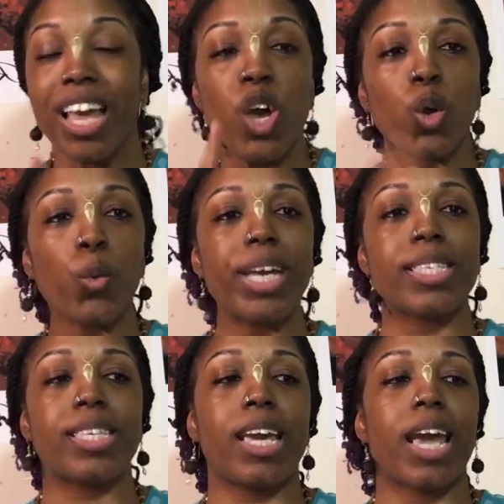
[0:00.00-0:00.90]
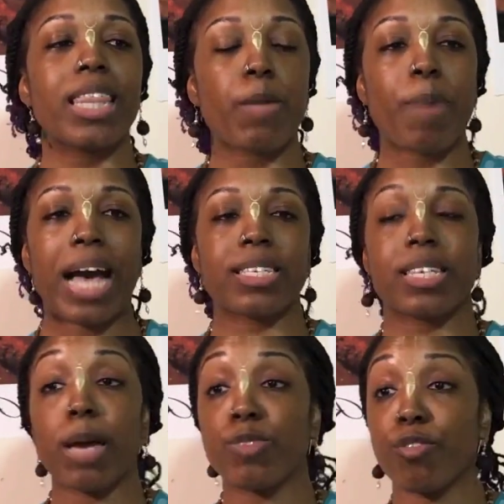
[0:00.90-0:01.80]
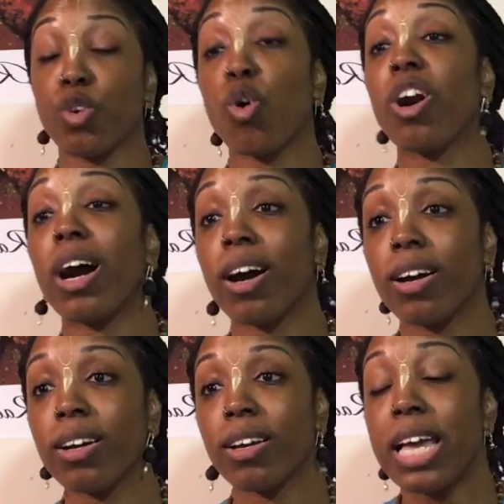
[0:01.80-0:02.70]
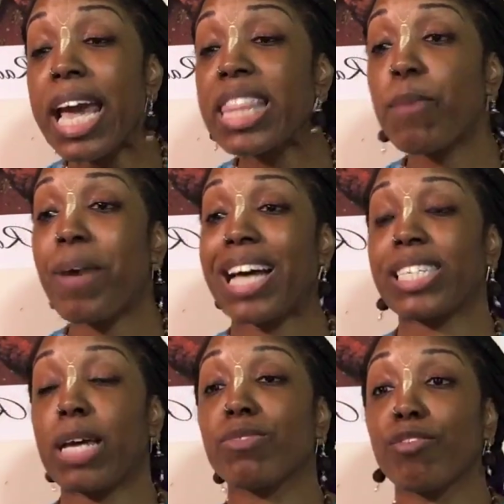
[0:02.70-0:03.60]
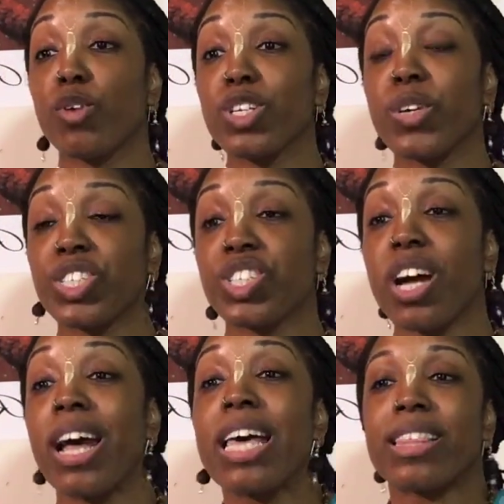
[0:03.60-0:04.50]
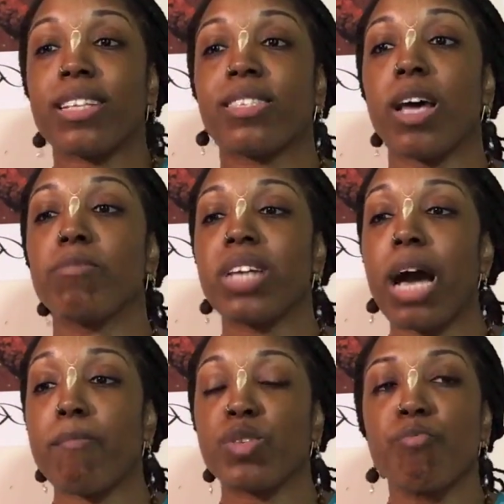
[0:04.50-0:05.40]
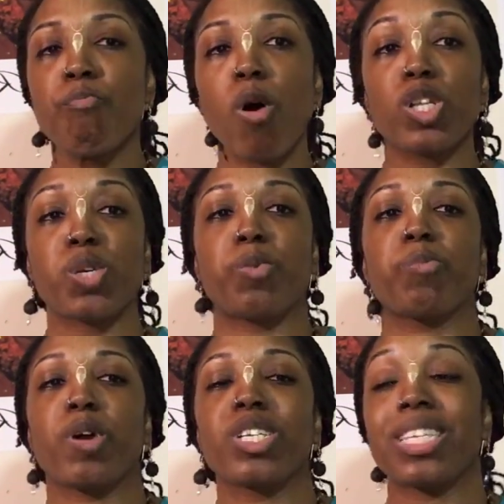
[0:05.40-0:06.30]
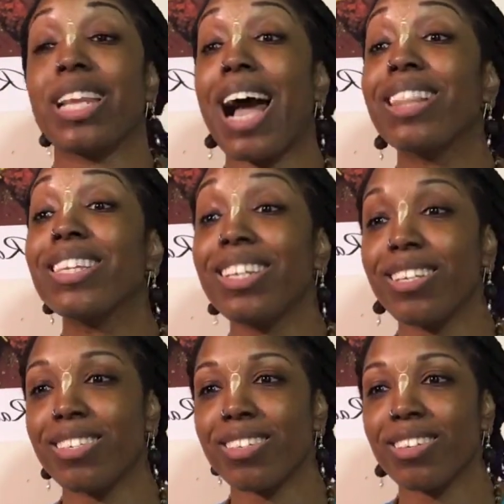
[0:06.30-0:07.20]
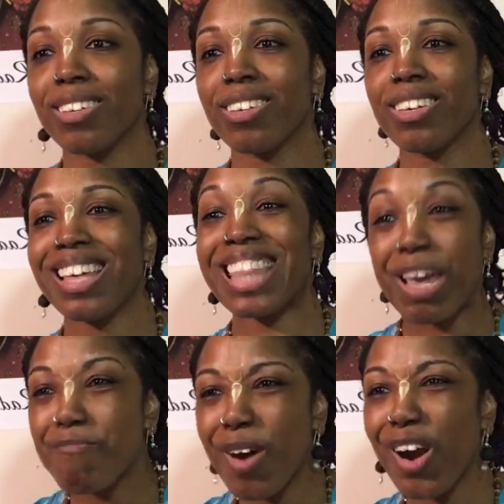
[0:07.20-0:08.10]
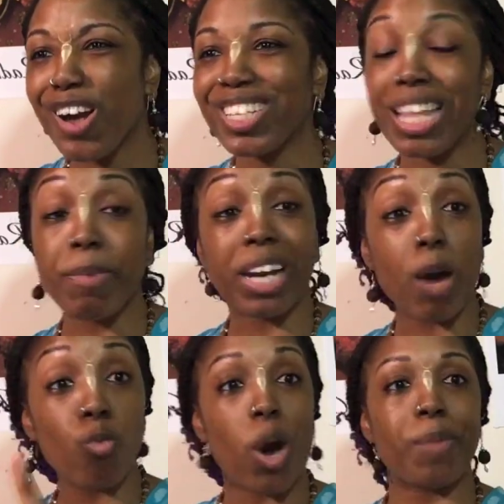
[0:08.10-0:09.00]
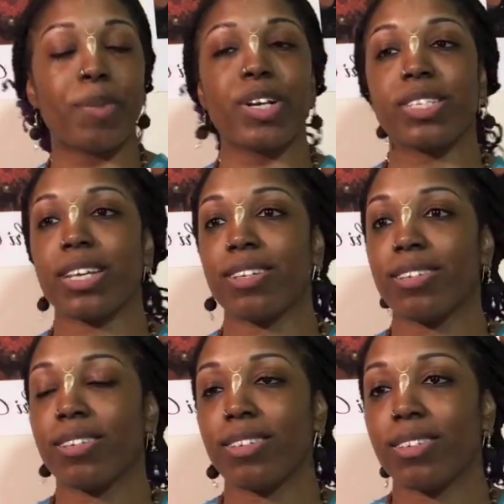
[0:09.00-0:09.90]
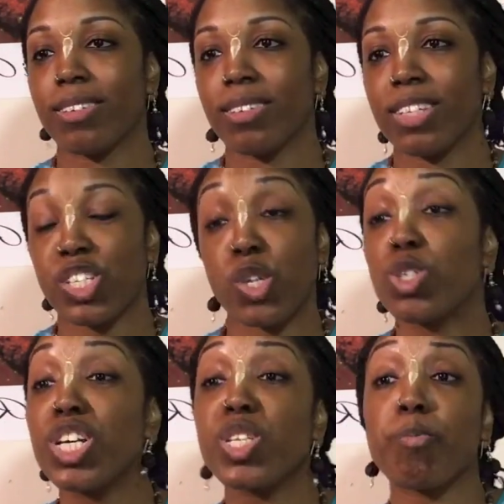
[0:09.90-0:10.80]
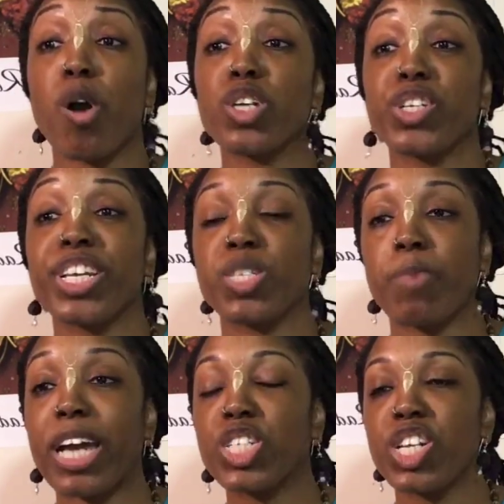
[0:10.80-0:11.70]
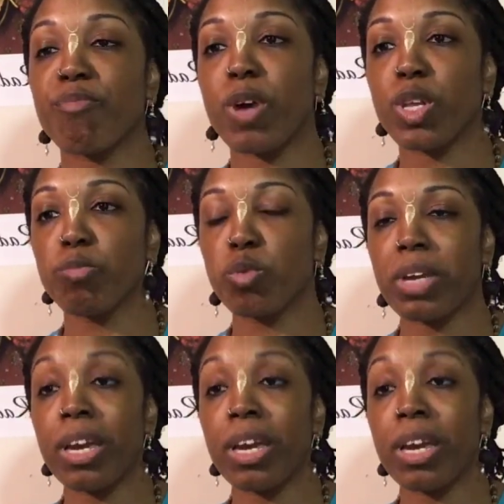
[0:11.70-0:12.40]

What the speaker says: We see in the pastimes of Gora, in the pastimes of Lord Krishna, that sometimes multiple personalities, they merge and they become one person. So she is a partial expansion of Mother Bhumi,